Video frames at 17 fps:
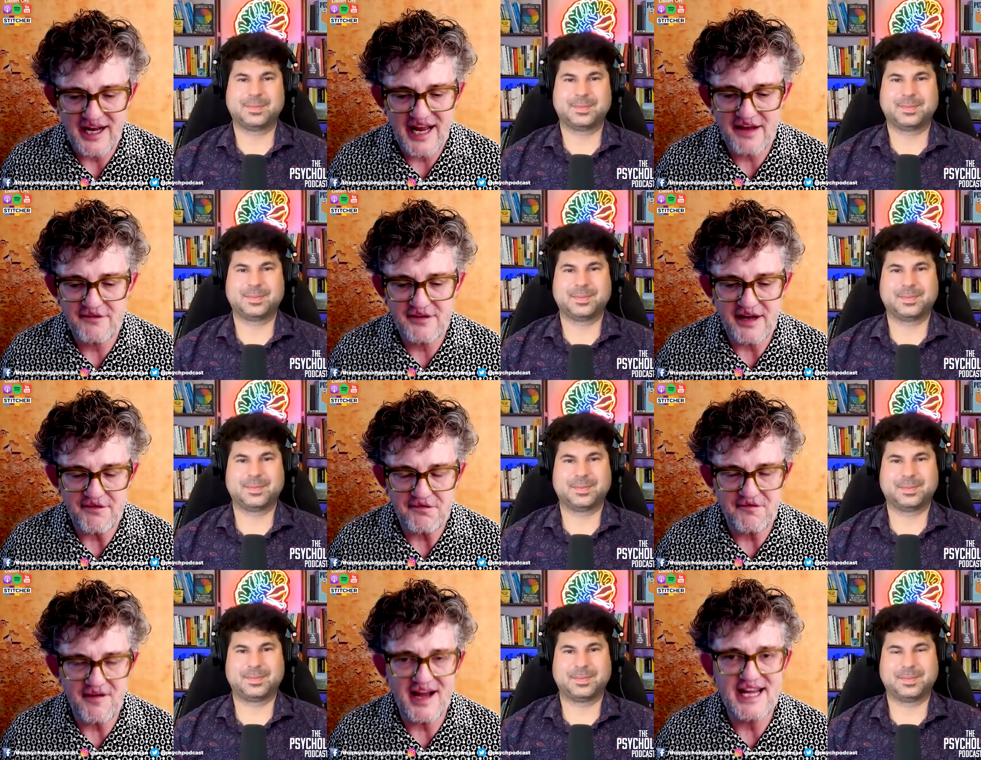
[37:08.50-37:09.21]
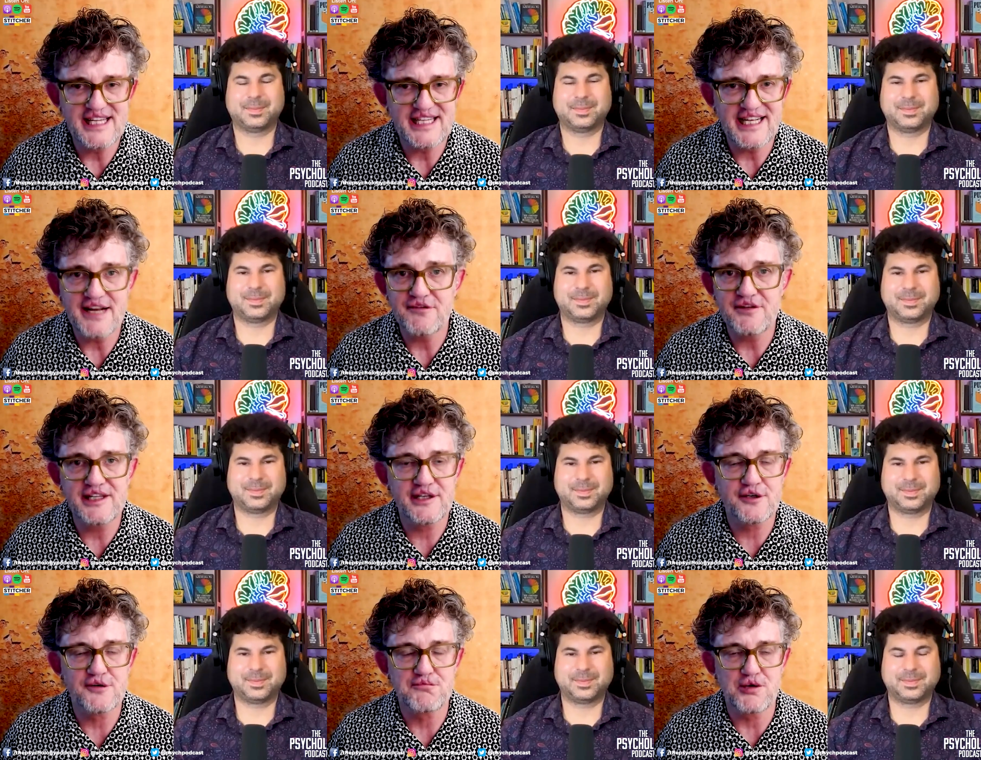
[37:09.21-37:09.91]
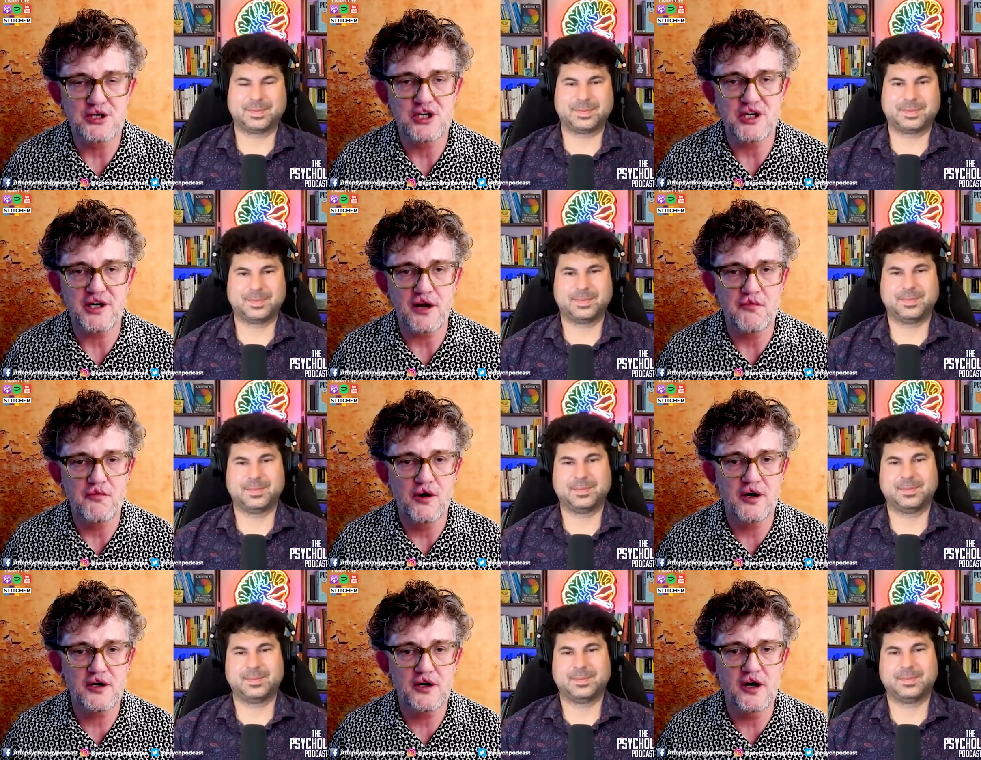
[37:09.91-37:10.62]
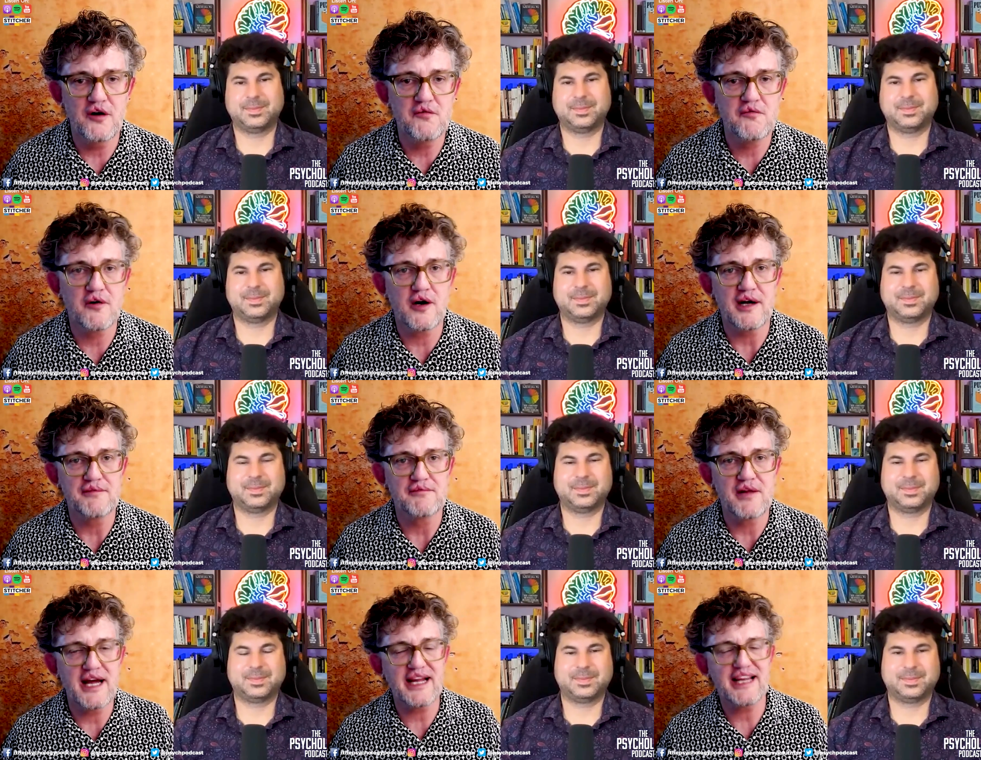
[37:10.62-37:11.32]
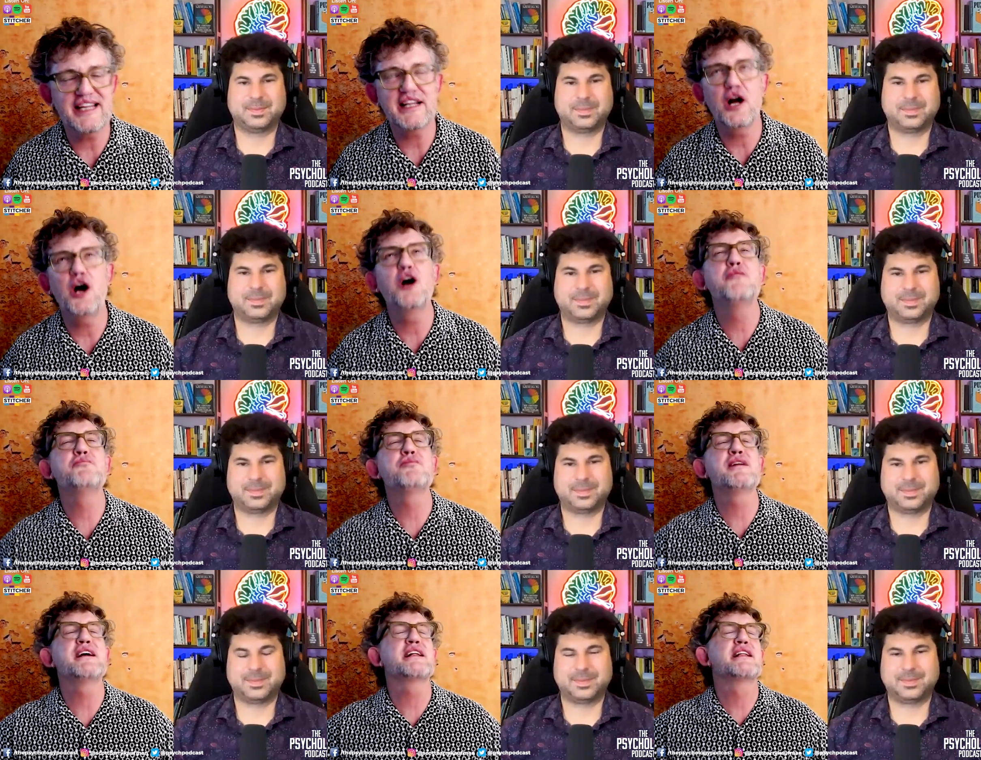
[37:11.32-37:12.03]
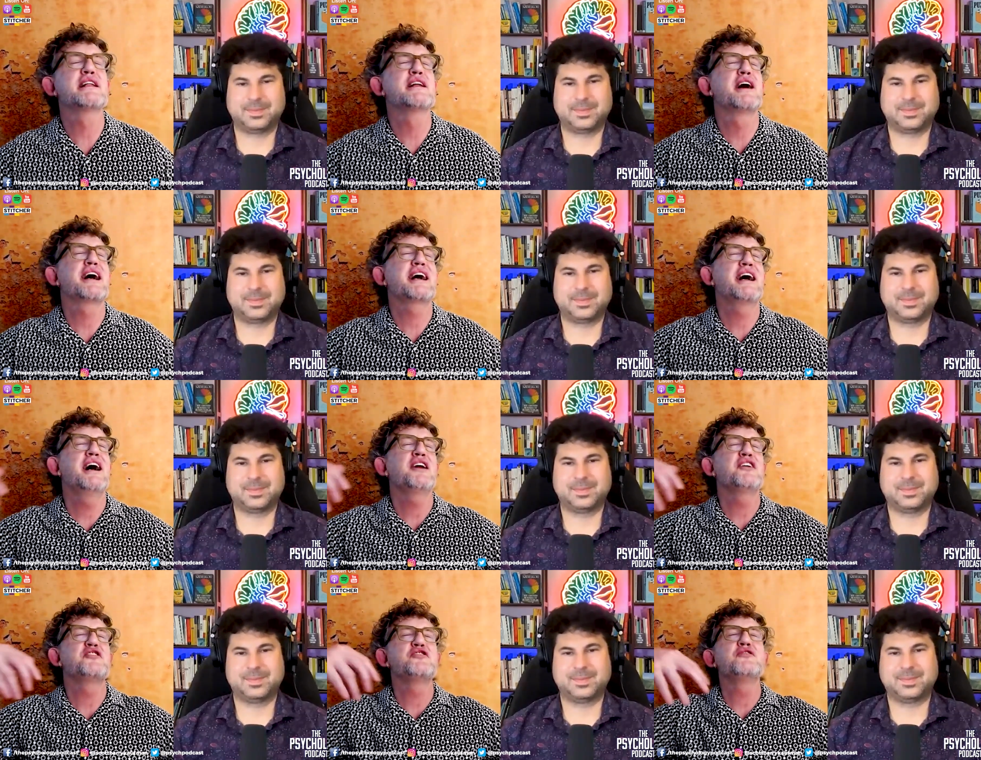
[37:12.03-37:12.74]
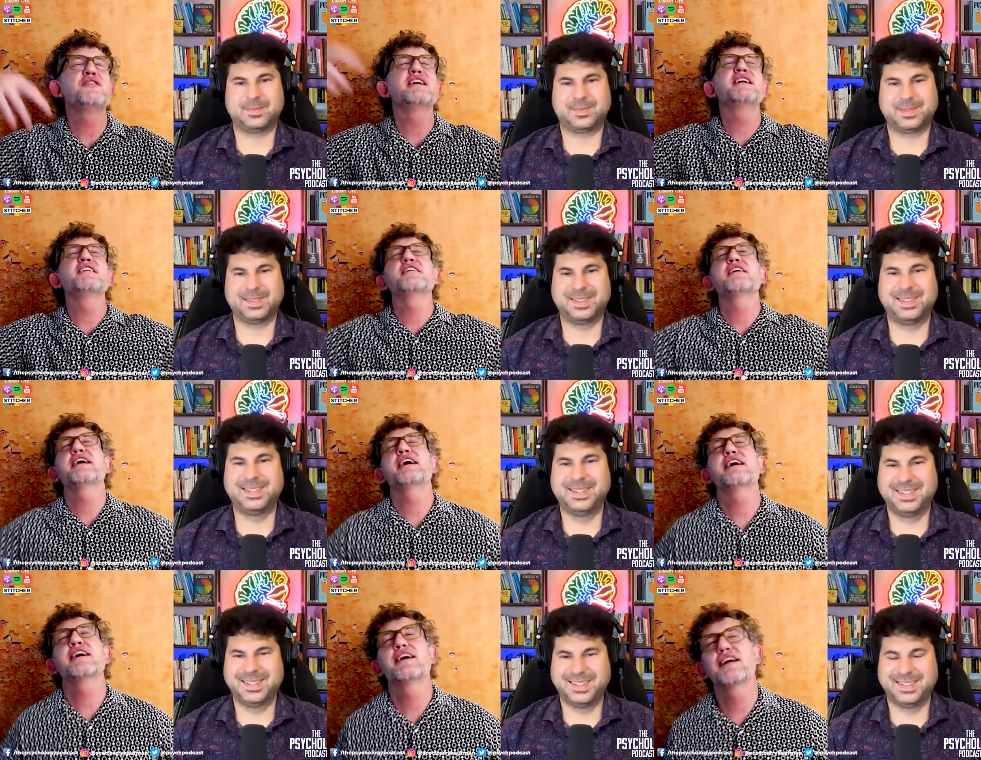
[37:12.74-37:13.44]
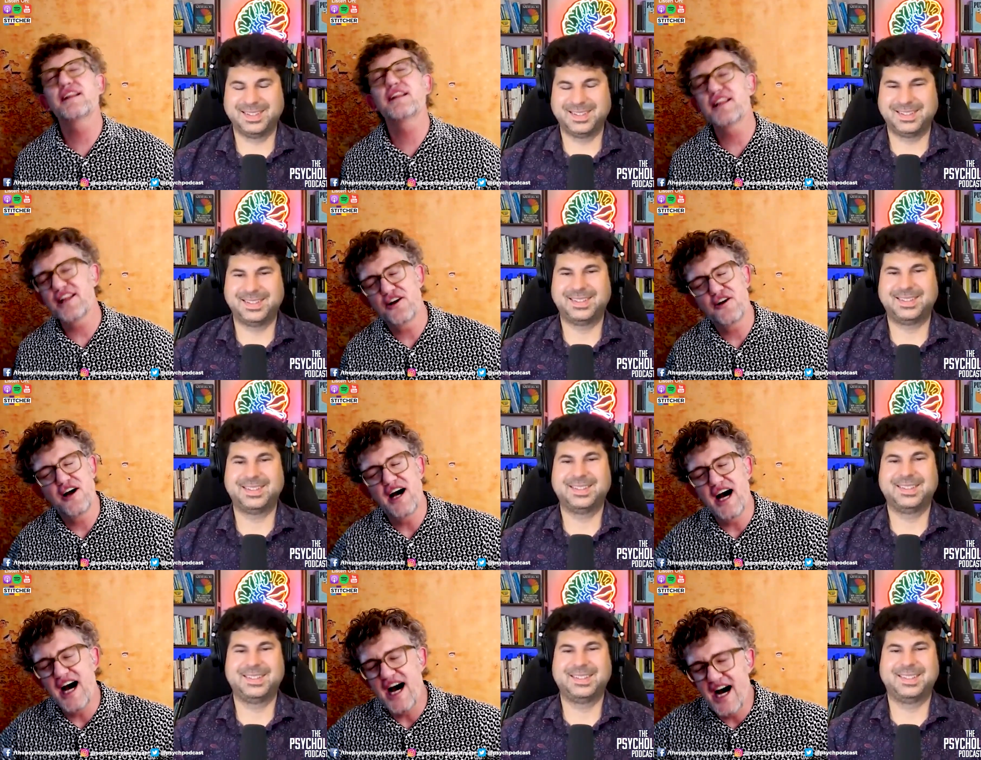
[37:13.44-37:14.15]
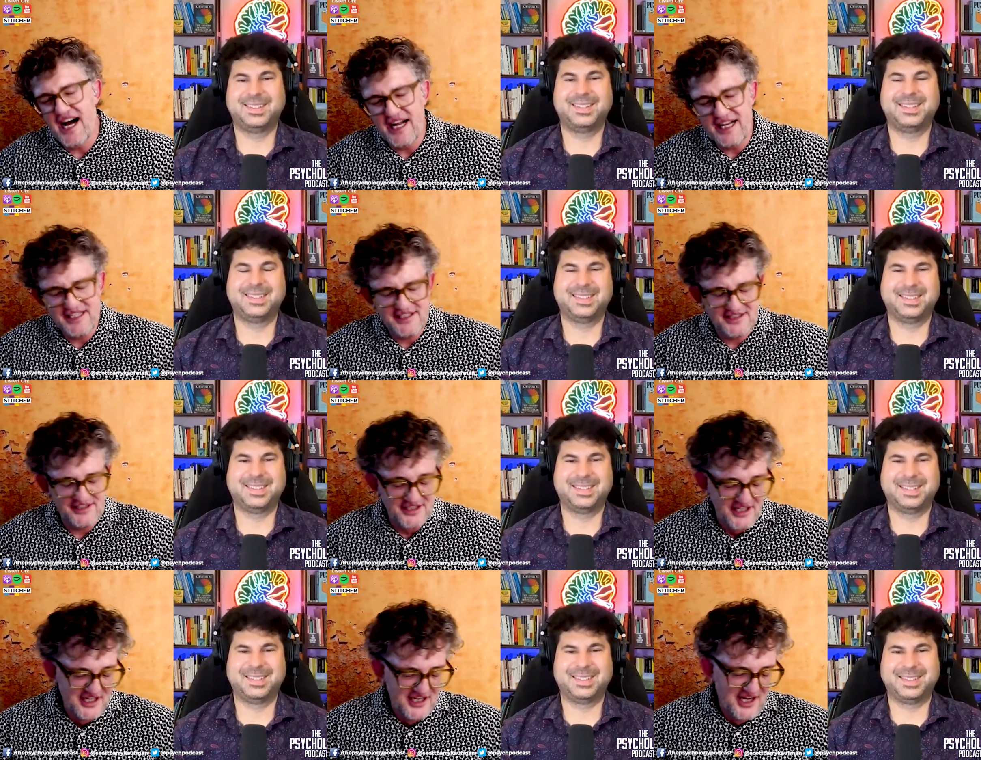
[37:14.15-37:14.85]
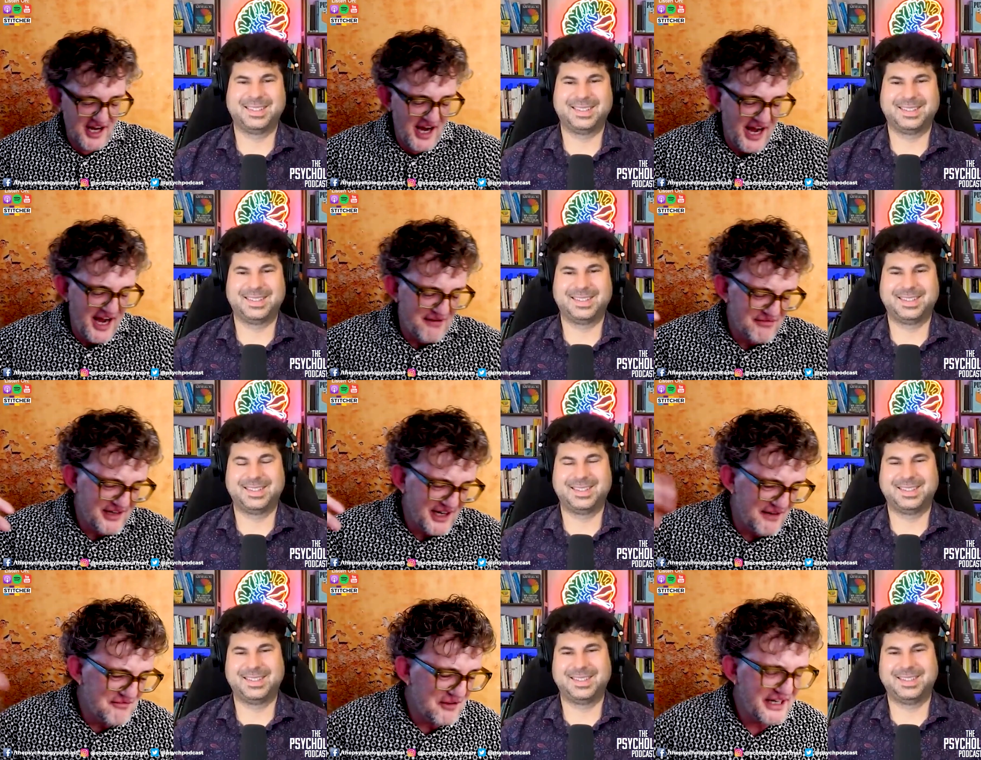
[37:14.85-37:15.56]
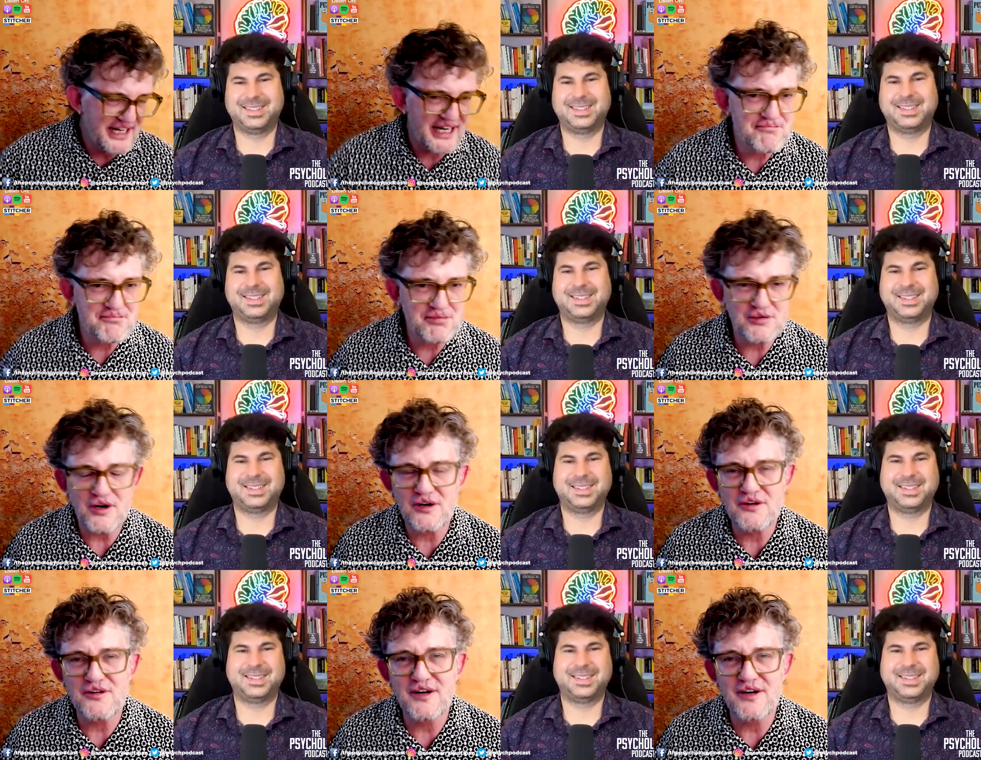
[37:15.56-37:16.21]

Speaker 1: I have a phase in every single project I work on where I'm like, it's hopeless. I can't do anything. It's so hard, and I'm not making any